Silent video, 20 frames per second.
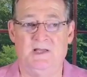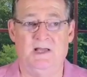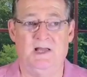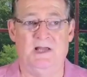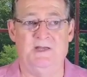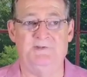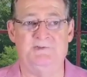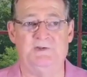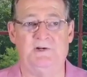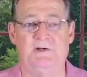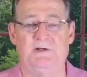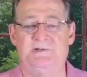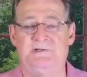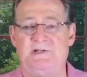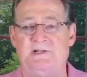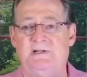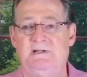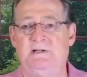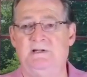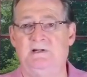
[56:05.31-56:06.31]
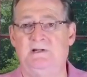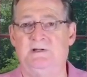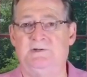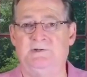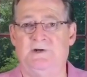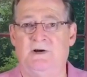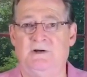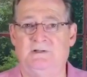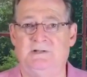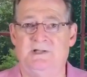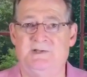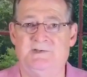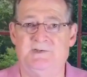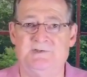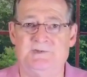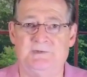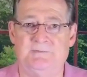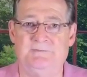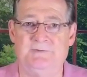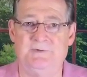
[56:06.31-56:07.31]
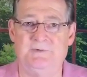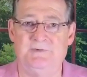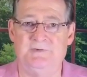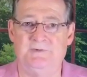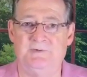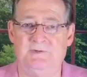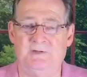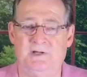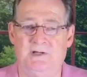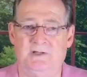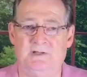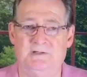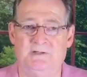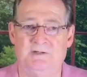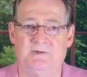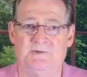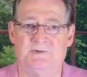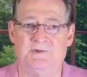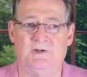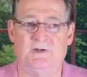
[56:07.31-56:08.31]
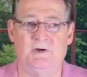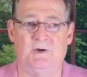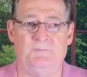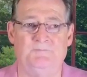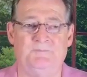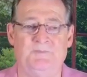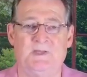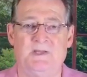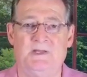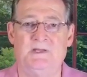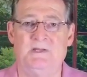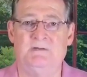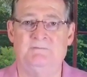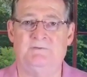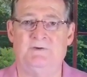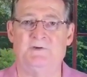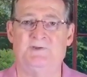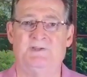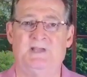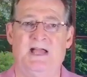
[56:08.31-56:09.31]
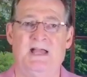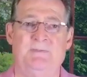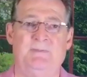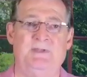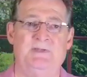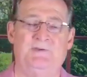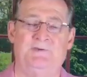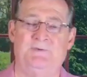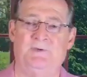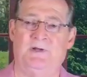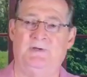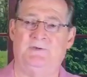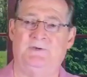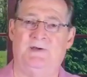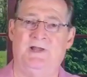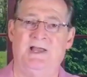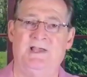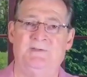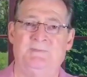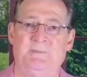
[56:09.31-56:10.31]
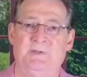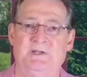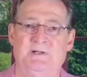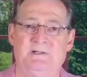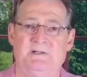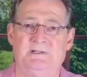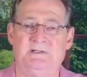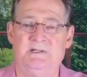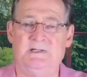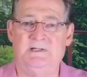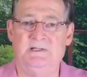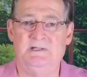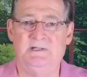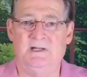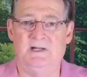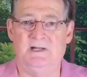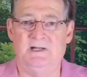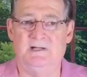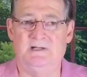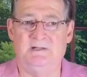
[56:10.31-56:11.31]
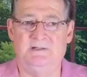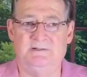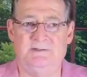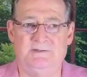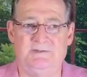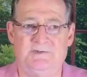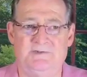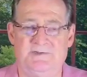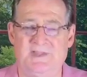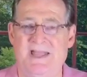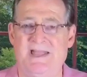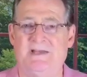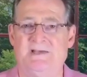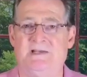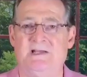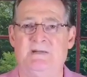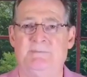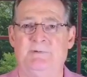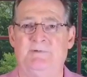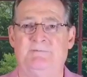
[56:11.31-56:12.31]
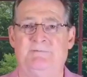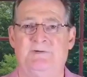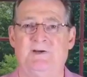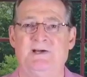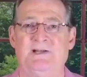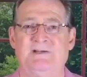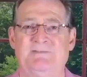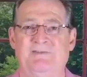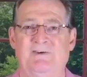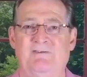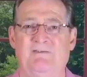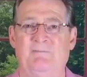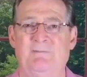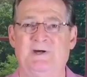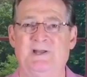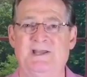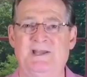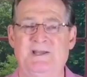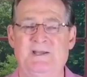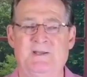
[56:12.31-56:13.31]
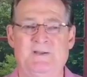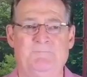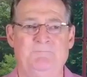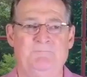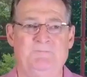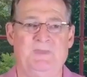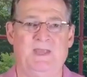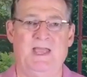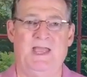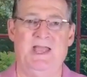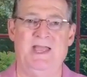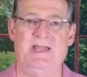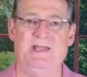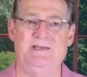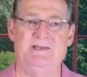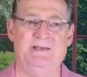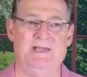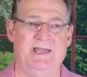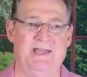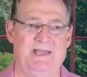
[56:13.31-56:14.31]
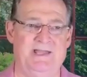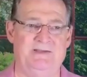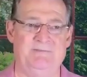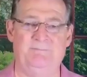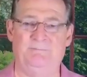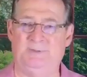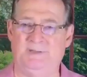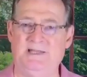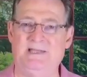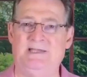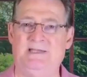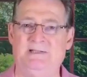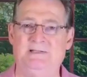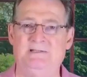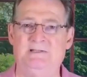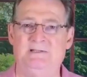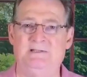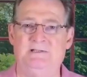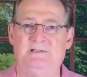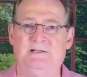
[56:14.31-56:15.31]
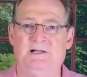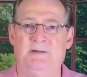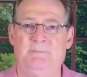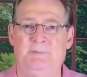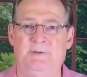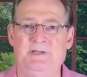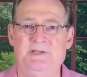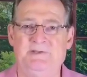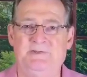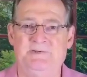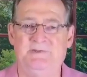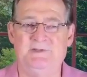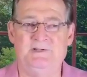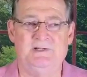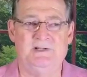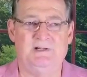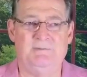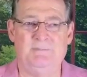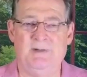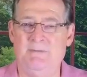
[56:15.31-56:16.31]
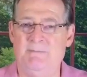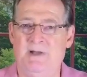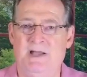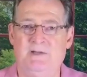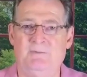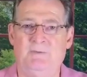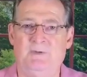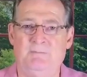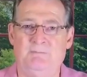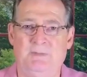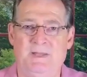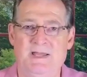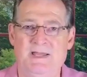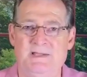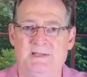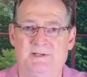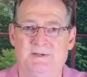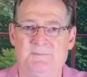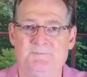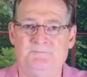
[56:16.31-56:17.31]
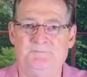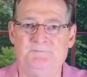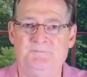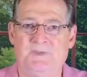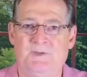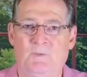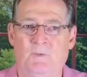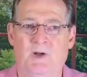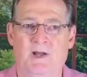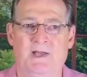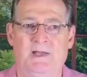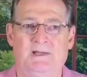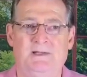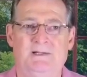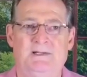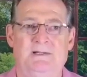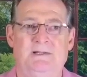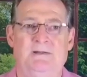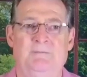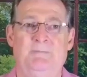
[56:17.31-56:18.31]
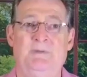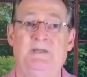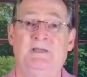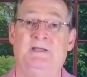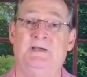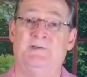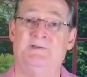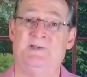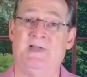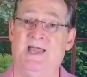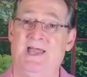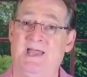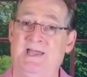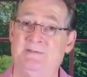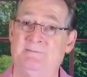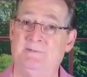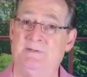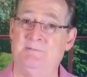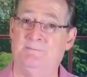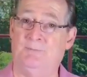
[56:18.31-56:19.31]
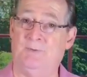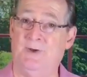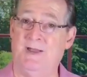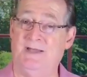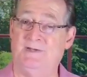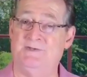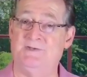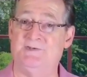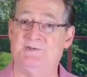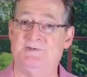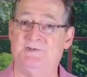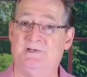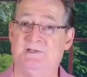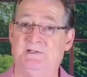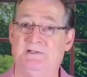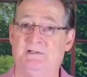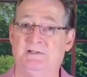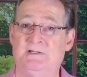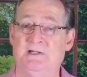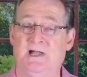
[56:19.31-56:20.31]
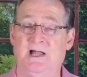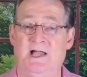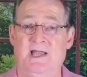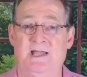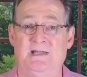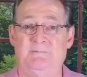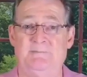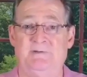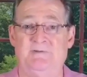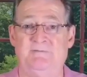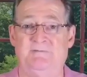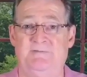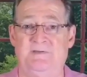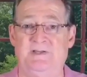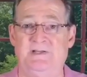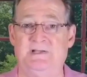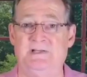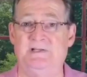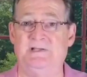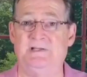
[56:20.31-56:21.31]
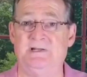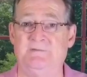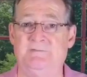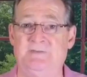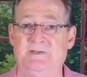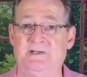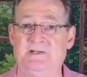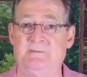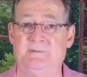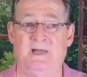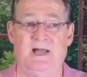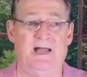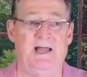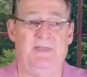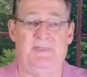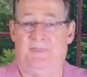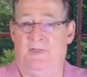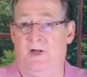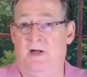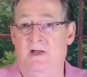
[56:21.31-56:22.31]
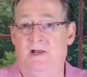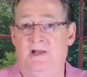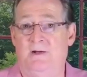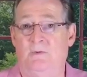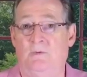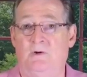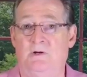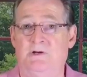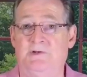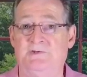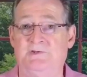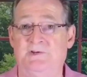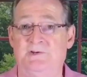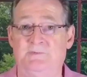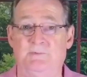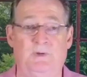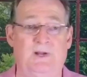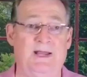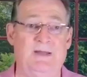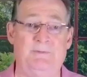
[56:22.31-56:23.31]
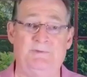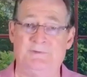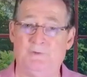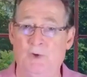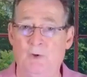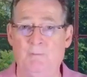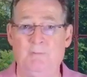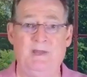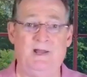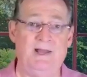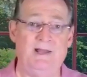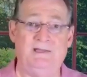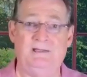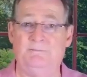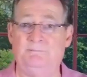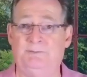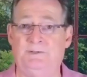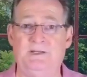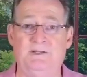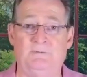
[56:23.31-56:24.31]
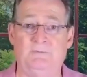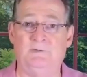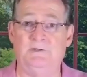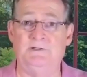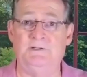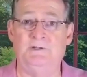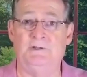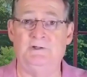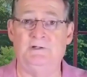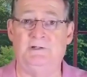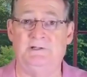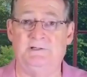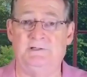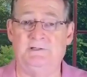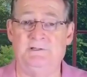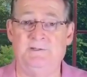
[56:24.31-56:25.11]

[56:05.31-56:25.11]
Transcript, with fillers: I started taking guitar lessons a few uh, years ago. First time the instructor asked me to uh, to stand up in front of everybody and and play a piece, my mind went blank. Why? Because I hadn't been practicing. I hadn't been feeding enough into me. I thought I was because when I was home, man, I could play really good.